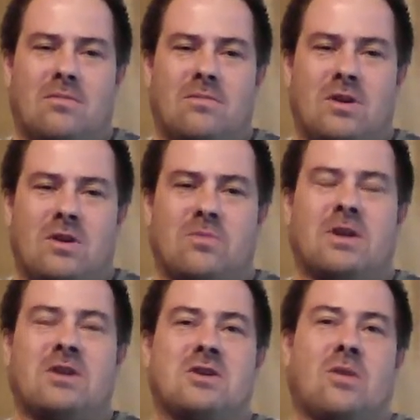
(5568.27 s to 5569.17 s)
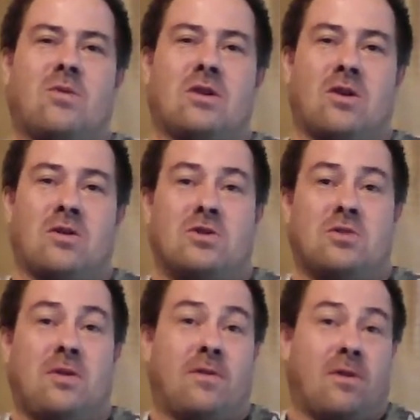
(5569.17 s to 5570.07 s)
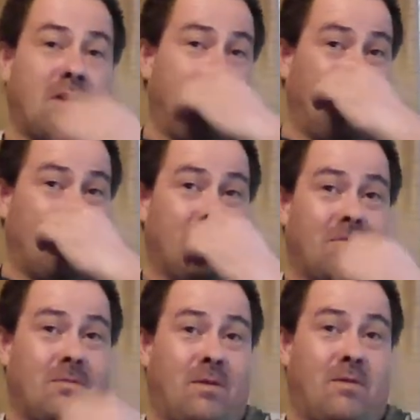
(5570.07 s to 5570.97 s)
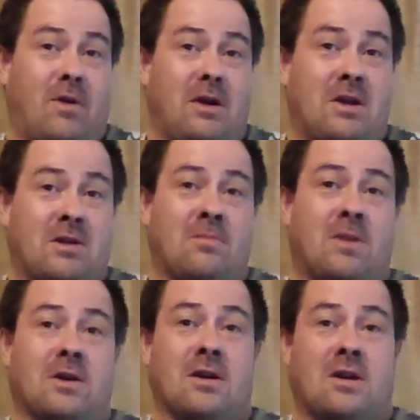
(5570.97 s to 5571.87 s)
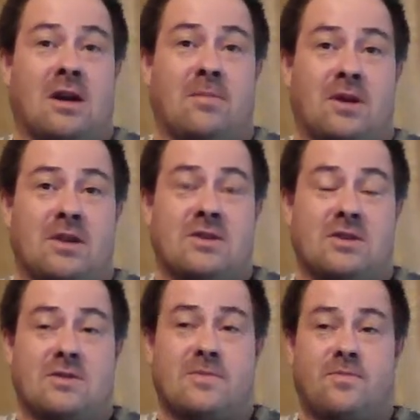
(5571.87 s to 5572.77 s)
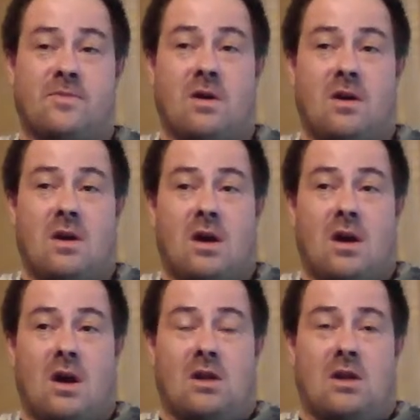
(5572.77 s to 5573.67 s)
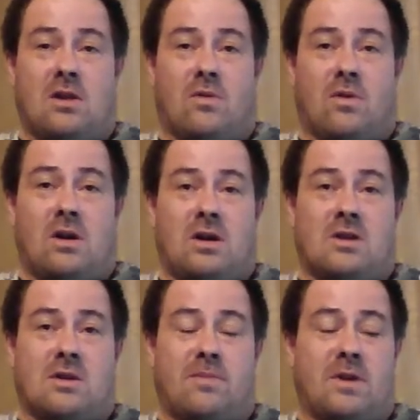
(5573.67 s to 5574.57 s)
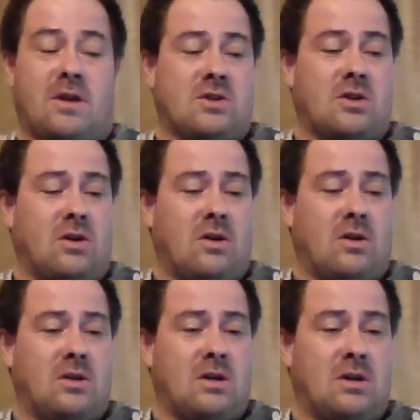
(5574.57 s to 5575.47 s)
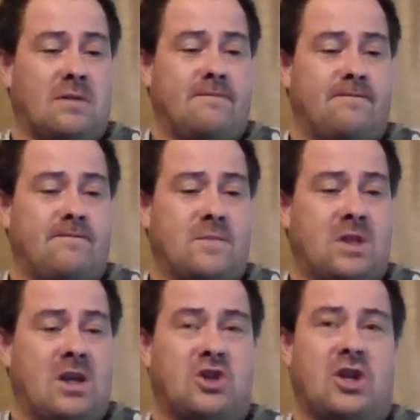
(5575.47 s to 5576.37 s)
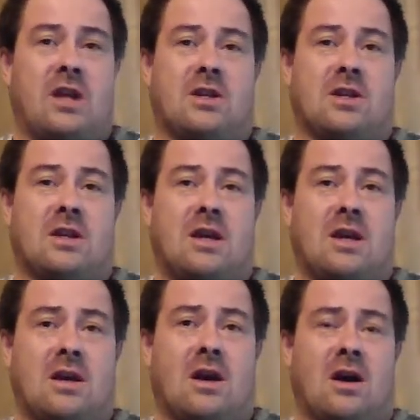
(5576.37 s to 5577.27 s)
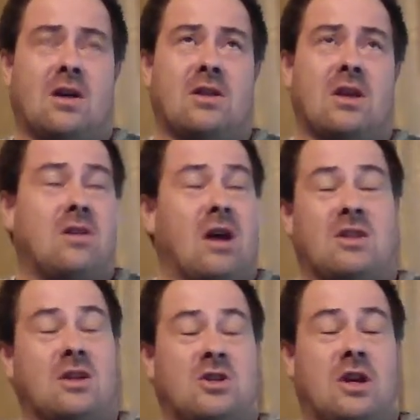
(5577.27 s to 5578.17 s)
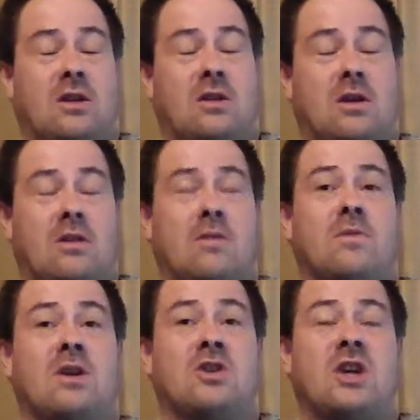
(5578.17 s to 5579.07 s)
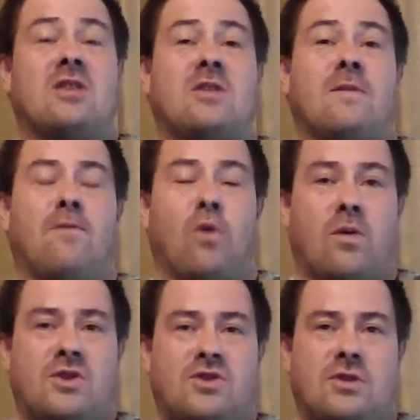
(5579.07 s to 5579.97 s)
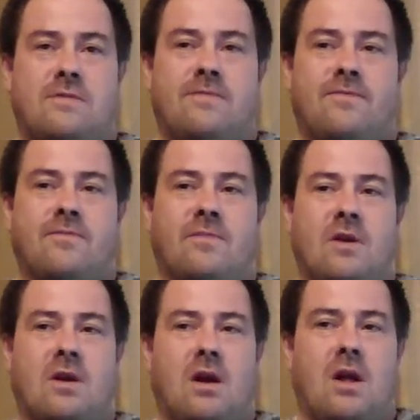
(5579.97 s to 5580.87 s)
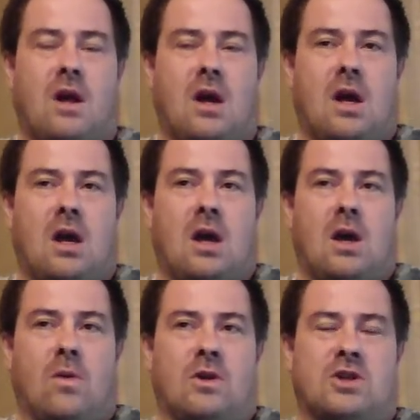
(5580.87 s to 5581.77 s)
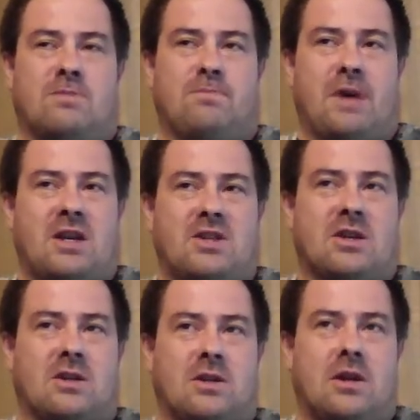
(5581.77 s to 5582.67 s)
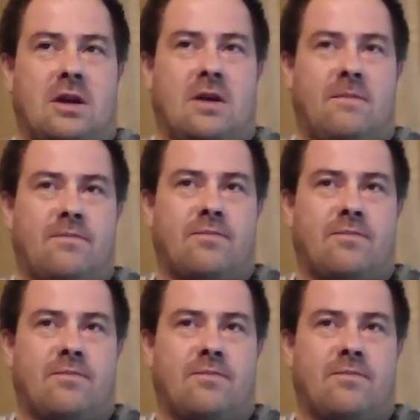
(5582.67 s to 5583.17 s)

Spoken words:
These are places I want to go to before I kick the bucket, kind of places. Another one is a place called the Enchanted King, not the Enchanted Kingdom, the Enchanted Forest, which is basically